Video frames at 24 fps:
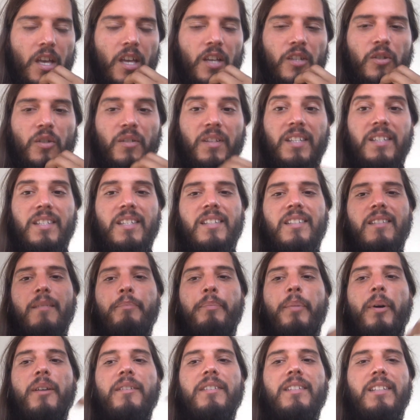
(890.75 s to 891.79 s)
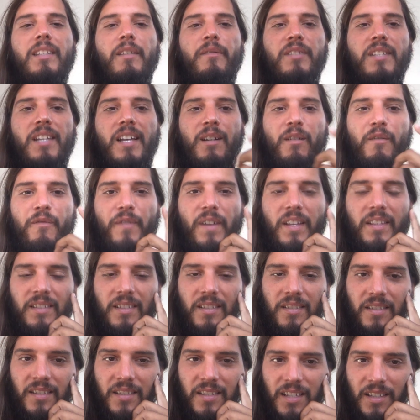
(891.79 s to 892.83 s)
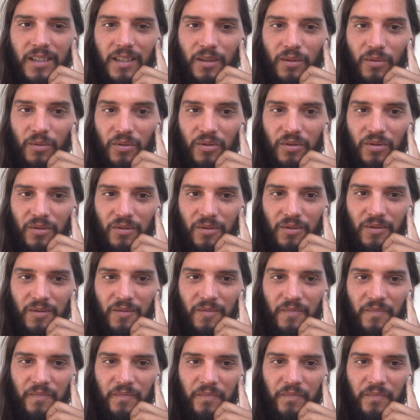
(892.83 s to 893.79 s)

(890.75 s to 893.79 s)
so this is the positive side of fantasies and illusions